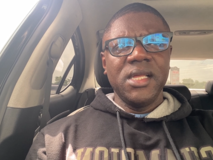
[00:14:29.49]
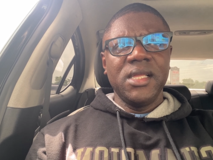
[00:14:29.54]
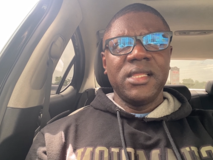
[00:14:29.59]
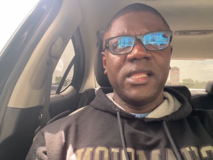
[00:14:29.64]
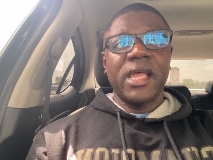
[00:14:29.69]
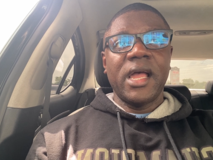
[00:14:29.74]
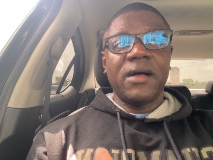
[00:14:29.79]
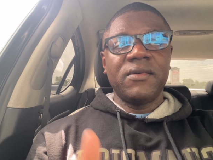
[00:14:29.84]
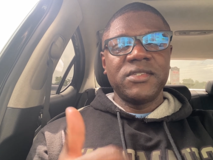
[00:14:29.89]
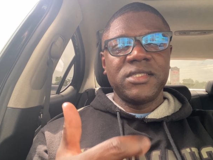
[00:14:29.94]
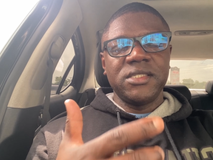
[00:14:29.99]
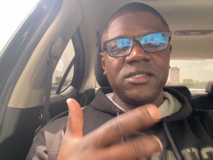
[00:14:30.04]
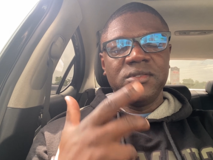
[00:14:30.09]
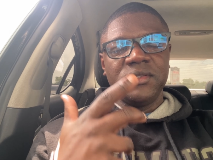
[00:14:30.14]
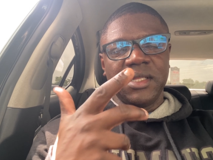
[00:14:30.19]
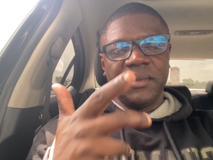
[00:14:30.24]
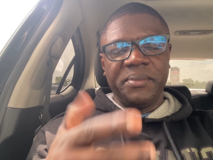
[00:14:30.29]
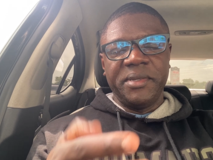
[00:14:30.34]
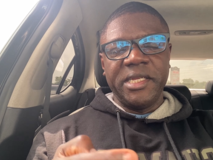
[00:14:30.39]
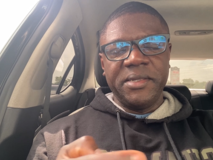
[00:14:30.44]
They obviously do
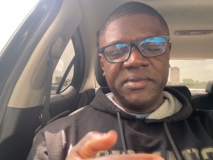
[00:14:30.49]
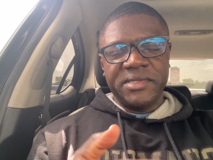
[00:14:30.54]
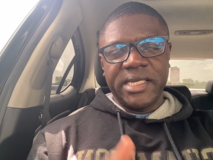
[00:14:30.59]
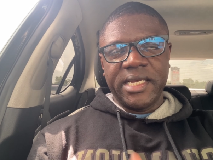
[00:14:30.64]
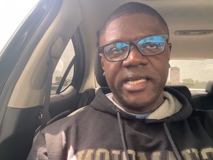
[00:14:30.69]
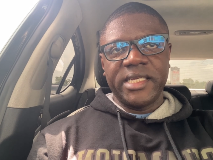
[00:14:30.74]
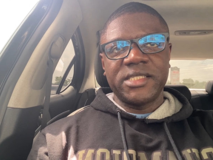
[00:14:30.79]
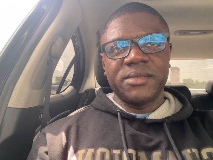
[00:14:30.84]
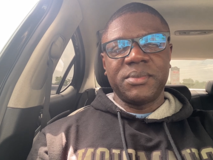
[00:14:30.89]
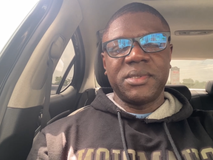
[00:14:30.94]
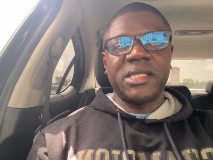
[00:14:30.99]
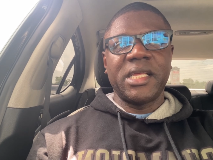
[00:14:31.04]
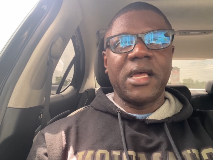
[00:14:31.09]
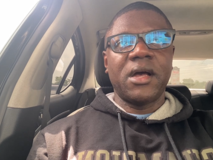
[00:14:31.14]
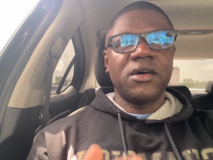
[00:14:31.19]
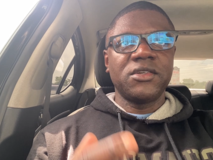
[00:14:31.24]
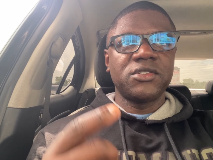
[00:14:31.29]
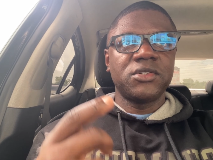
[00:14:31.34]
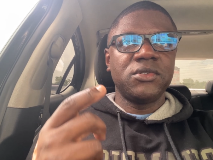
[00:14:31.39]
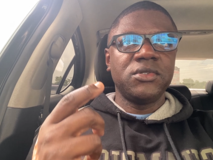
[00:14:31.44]
the beep test, but they
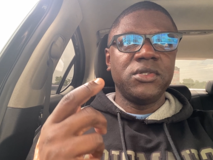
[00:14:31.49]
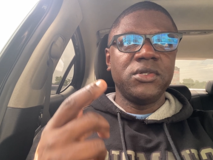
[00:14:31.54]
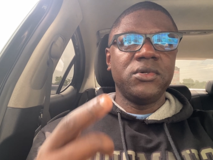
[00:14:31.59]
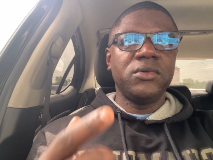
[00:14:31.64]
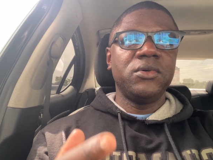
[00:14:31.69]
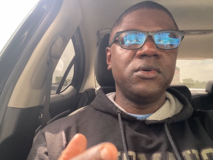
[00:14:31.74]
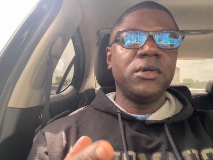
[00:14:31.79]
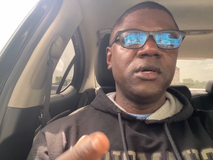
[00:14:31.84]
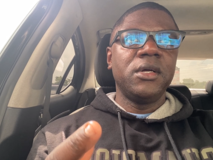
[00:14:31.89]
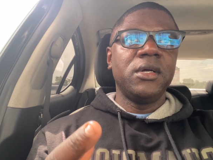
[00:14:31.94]
also do